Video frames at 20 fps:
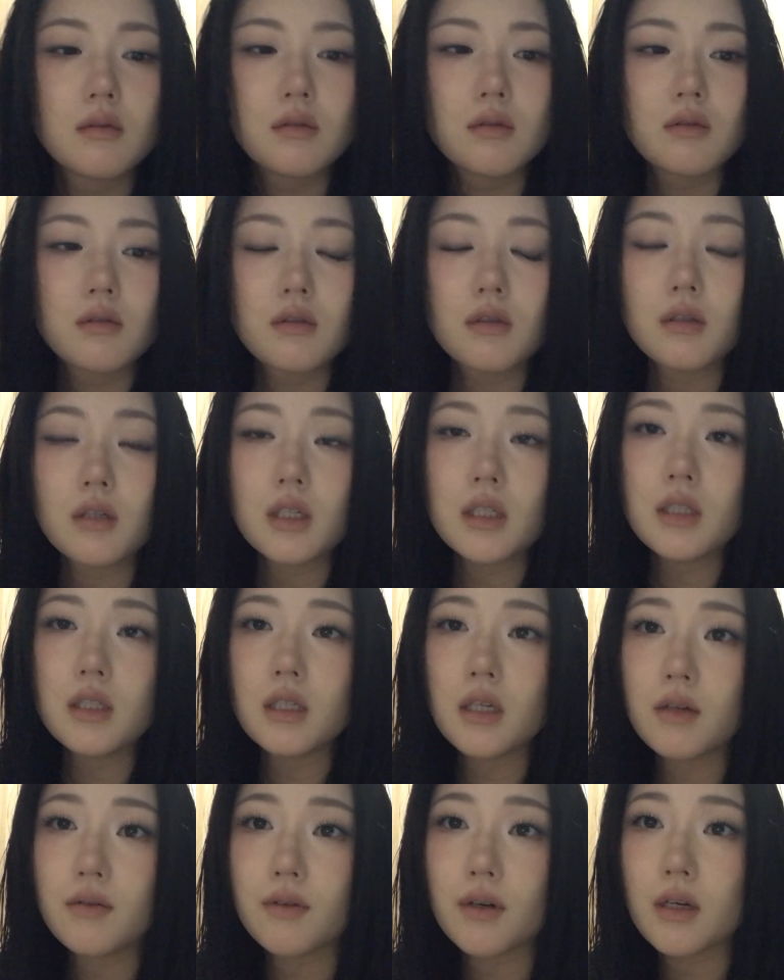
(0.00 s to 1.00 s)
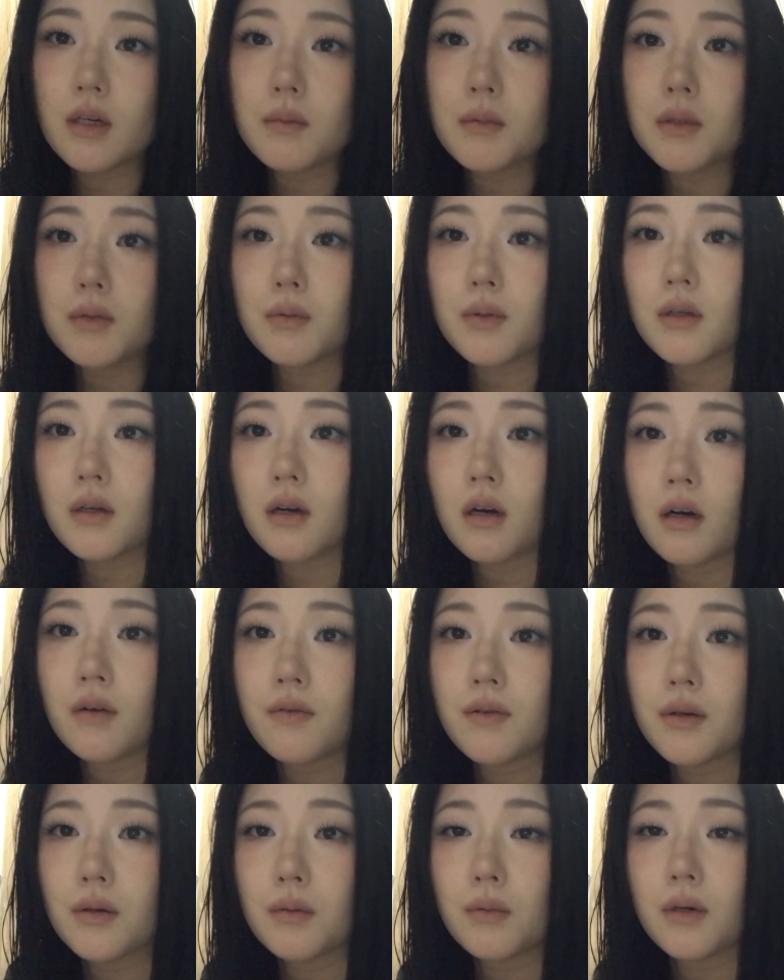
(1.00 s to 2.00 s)
Do you guys take vitamins with
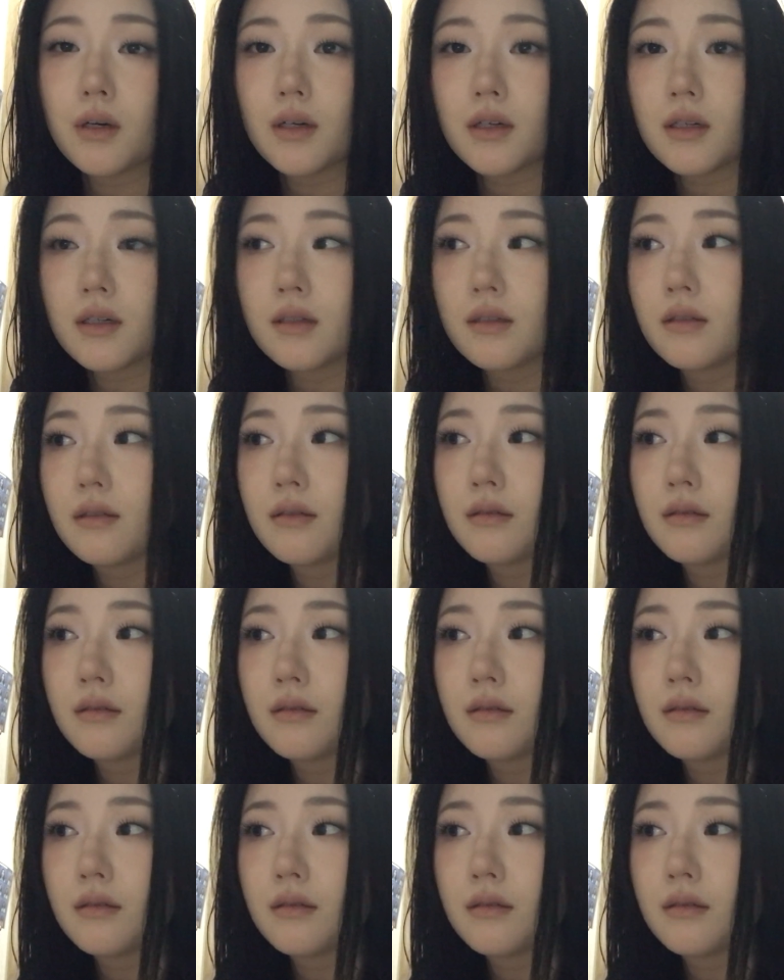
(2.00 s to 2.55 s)
coffee or water?